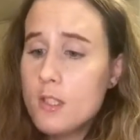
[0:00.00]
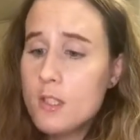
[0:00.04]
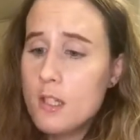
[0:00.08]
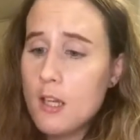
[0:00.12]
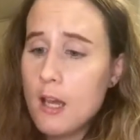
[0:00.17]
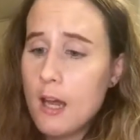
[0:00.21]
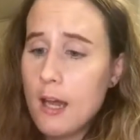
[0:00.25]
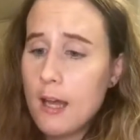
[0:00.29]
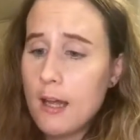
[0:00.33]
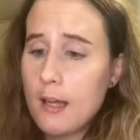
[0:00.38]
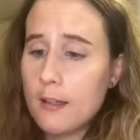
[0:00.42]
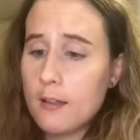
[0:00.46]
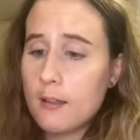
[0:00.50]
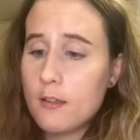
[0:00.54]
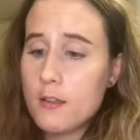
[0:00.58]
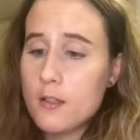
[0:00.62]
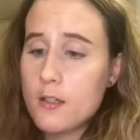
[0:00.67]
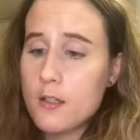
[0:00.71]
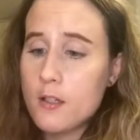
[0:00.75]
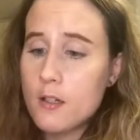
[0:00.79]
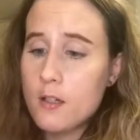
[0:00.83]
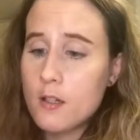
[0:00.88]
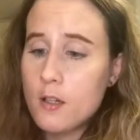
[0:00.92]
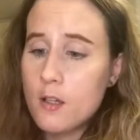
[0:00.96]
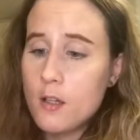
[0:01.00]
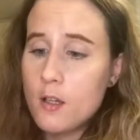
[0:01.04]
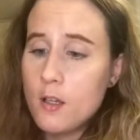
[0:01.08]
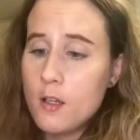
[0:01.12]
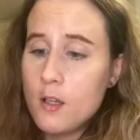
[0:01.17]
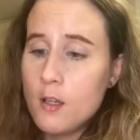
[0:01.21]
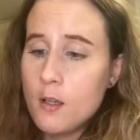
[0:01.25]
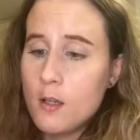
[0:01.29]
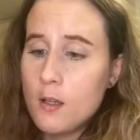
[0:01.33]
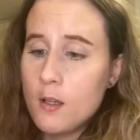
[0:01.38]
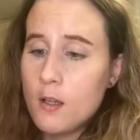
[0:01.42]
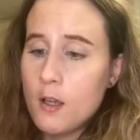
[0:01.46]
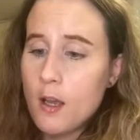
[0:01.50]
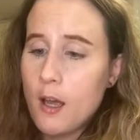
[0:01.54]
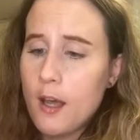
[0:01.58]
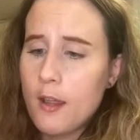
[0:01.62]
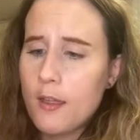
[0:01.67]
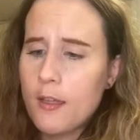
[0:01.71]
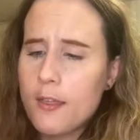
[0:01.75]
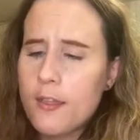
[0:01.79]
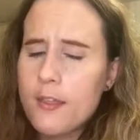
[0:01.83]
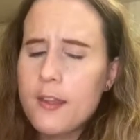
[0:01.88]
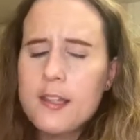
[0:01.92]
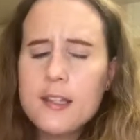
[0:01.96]
And I
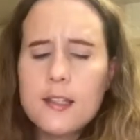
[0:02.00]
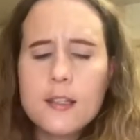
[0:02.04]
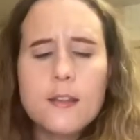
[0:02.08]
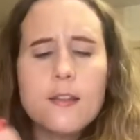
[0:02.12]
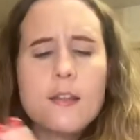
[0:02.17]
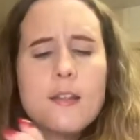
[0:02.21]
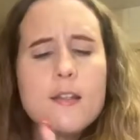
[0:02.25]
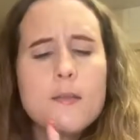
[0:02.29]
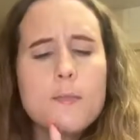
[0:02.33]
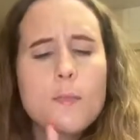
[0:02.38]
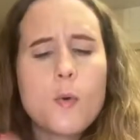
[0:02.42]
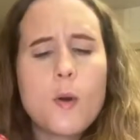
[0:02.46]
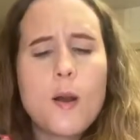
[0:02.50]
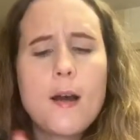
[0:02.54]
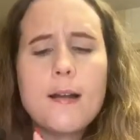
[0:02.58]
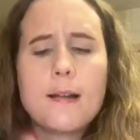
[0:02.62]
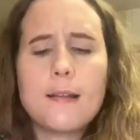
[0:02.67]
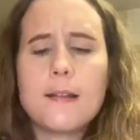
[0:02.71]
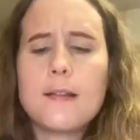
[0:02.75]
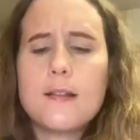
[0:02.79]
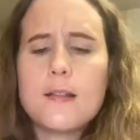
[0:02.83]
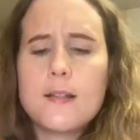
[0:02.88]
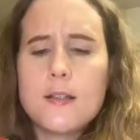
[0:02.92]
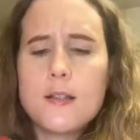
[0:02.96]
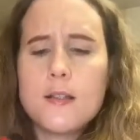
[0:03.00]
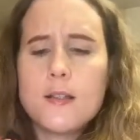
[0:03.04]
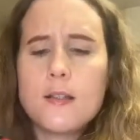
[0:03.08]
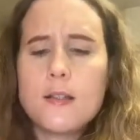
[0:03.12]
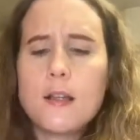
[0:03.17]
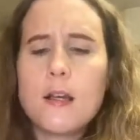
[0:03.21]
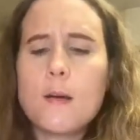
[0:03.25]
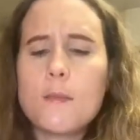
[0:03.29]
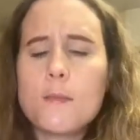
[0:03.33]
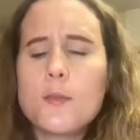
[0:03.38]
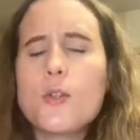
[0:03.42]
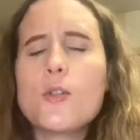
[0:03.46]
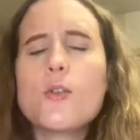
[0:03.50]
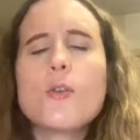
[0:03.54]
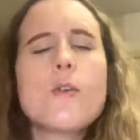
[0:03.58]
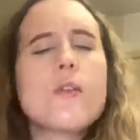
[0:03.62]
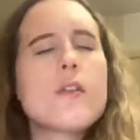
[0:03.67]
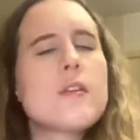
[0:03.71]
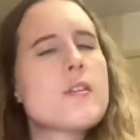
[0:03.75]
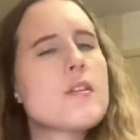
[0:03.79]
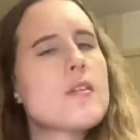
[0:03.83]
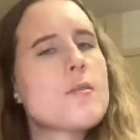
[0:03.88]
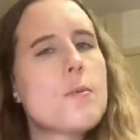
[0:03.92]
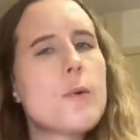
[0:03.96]
think this brand, now I'm sure
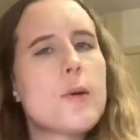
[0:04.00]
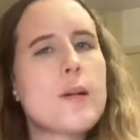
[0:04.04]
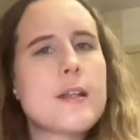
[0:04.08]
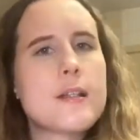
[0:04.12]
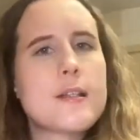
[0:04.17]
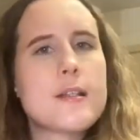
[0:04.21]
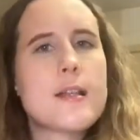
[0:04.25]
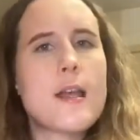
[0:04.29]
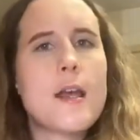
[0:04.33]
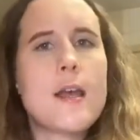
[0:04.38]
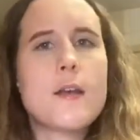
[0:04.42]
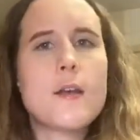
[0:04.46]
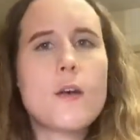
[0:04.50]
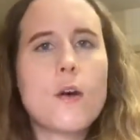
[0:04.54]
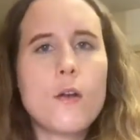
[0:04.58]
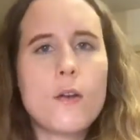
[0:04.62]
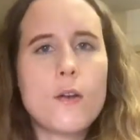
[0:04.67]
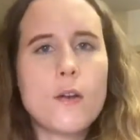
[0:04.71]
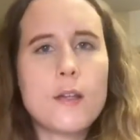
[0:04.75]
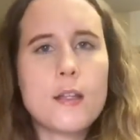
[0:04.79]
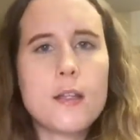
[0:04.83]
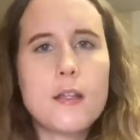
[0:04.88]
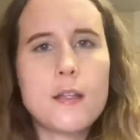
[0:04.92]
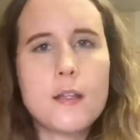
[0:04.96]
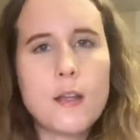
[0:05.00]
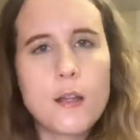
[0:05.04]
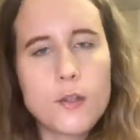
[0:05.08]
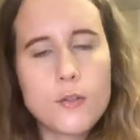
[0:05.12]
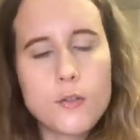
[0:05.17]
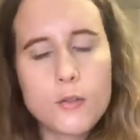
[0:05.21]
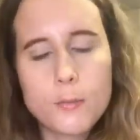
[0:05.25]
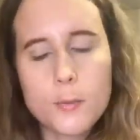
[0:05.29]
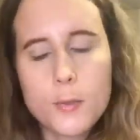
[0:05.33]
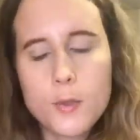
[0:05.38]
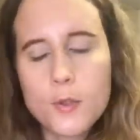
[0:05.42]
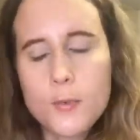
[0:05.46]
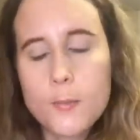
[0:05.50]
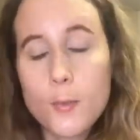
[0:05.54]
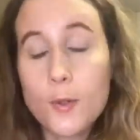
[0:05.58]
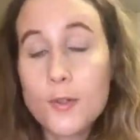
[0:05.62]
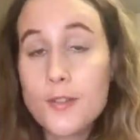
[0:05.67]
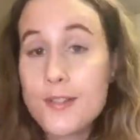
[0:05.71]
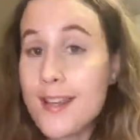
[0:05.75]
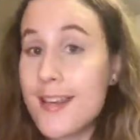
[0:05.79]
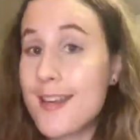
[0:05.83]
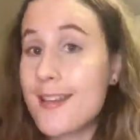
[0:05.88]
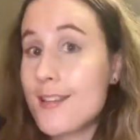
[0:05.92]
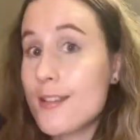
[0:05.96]
this is what it said on the Natural Beauty
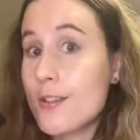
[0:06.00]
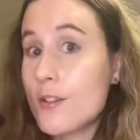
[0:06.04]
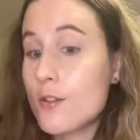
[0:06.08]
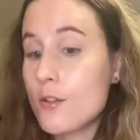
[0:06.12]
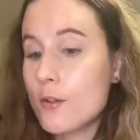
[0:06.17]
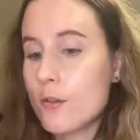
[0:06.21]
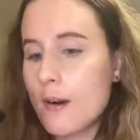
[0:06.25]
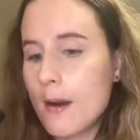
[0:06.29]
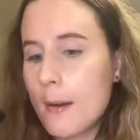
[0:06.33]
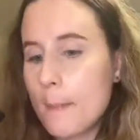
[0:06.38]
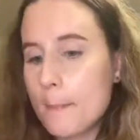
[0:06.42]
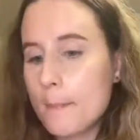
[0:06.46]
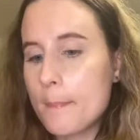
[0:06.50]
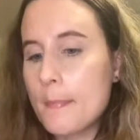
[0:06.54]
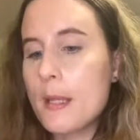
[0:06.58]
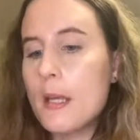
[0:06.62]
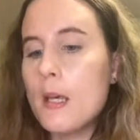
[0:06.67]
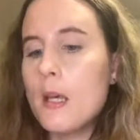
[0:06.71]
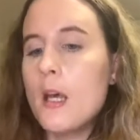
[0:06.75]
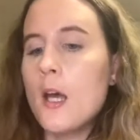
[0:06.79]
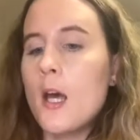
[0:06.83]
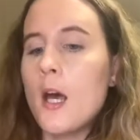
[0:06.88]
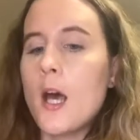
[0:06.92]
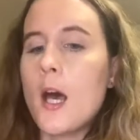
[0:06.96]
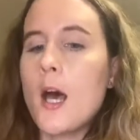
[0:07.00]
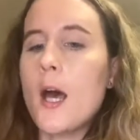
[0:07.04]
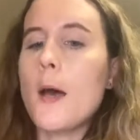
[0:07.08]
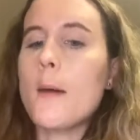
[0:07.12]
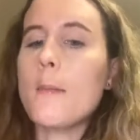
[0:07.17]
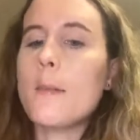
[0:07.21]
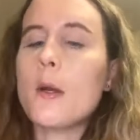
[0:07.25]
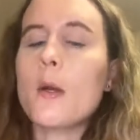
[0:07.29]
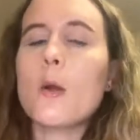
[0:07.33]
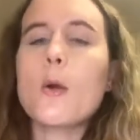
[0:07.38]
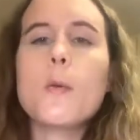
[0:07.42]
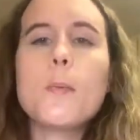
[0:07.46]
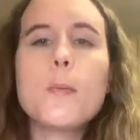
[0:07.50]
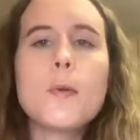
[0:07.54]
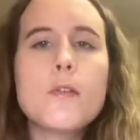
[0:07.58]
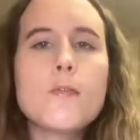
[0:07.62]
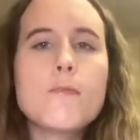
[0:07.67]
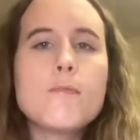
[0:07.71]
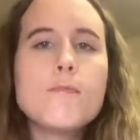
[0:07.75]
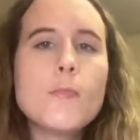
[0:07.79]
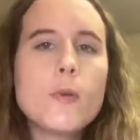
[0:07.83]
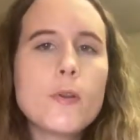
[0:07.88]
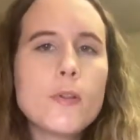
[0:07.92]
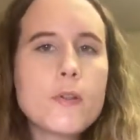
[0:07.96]
Box Instagram, but a couple
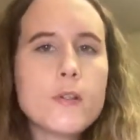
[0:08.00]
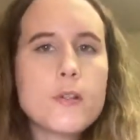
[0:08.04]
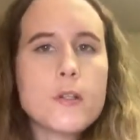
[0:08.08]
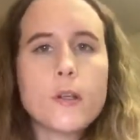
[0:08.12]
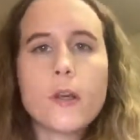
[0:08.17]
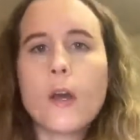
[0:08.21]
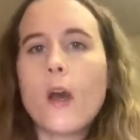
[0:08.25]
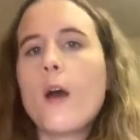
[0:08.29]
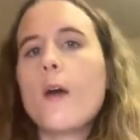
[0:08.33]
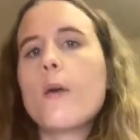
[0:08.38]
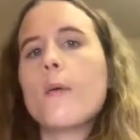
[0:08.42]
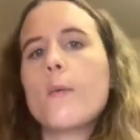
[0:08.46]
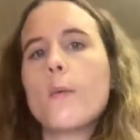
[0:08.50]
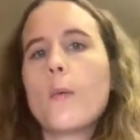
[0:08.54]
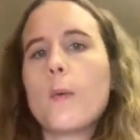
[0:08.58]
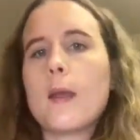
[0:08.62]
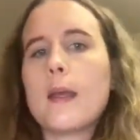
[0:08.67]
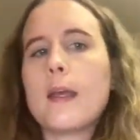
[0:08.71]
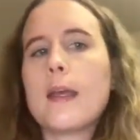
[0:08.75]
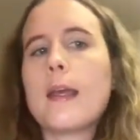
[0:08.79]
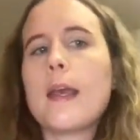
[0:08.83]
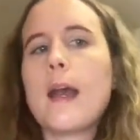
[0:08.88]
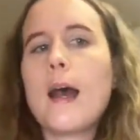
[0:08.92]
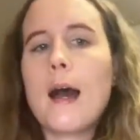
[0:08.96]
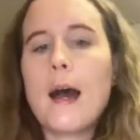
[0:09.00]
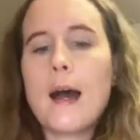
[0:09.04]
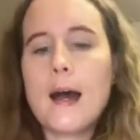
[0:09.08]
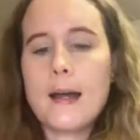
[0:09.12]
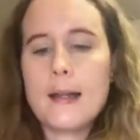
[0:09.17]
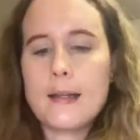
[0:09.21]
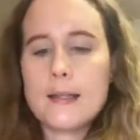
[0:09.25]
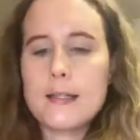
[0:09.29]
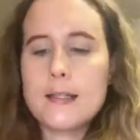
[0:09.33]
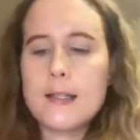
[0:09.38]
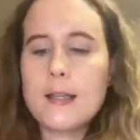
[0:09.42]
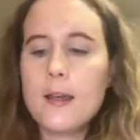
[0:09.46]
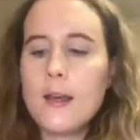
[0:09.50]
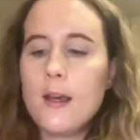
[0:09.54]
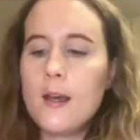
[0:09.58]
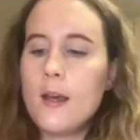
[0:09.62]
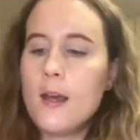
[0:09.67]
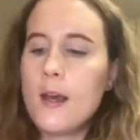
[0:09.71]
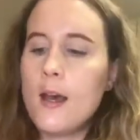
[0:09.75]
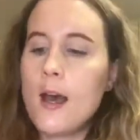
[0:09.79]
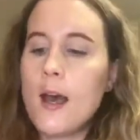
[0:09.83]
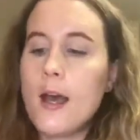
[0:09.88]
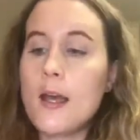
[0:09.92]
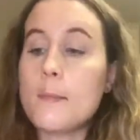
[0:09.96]
of months ago we had
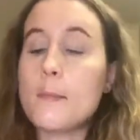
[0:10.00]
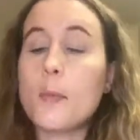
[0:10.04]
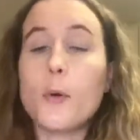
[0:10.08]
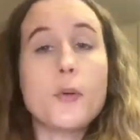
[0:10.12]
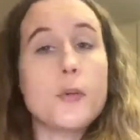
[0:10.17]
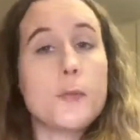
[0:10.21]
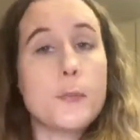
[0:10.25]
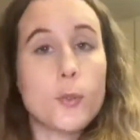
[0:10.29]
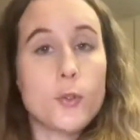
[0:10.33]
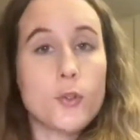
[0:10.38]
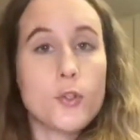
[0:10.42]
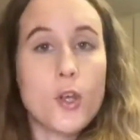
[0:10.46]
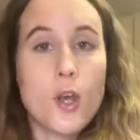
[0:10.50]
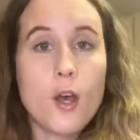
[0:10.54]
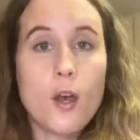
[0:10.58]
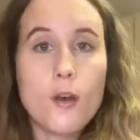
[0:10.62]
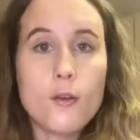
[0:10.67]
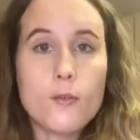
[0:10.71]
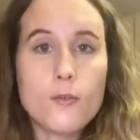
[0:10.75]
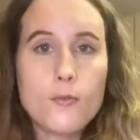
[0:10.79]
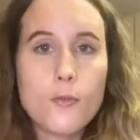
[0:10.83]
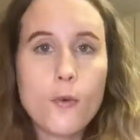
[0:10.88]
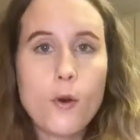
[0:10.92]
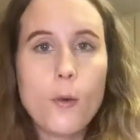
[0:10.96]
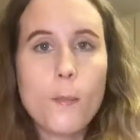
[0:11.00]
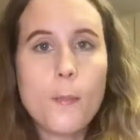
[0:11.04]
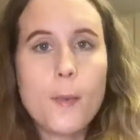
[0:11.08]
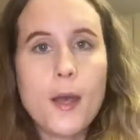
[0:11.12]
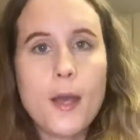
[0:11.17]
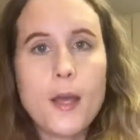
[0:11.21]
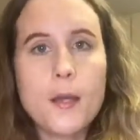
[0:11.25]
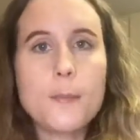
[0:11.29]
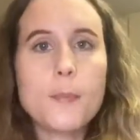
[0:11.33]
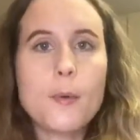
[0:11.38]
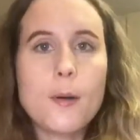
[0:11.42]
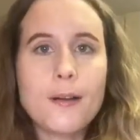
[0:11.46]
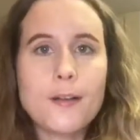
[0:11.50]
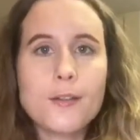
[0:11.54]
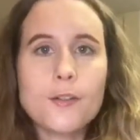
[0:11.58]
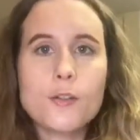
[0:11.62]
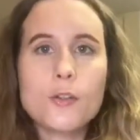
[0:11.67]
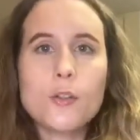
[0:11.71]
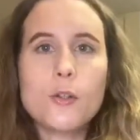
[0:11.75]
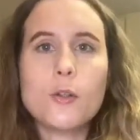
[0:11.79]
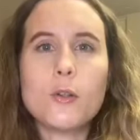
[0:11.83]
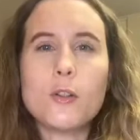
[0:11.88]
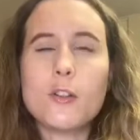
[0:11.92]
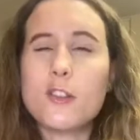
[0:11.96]
a body butter from a brand
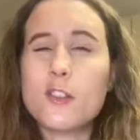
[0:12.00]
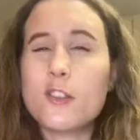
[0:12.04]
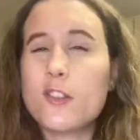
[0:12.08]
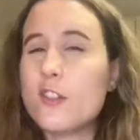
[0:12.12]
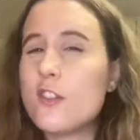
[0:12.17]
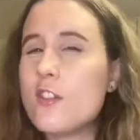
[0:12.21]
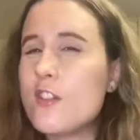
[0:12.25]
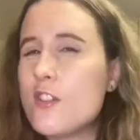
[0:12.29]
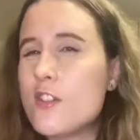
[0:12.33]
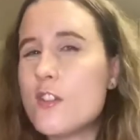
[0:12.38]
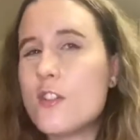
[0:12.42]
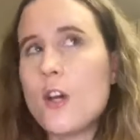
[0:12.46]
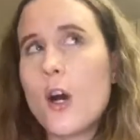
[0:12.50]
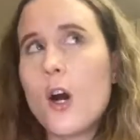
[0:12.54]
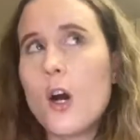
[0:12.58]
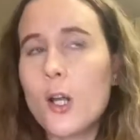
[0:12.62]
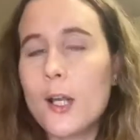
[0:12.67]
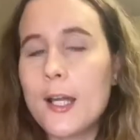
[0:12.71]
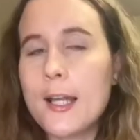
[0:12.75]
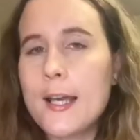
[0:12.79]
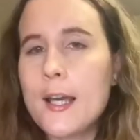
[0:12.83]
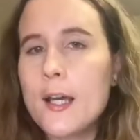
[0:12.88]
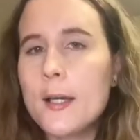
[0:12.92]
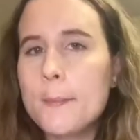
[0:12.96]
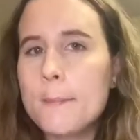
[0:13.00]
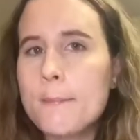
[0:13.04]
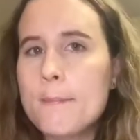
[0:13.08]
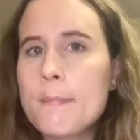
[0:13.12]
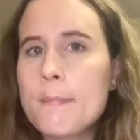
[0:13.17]
called Dahlia,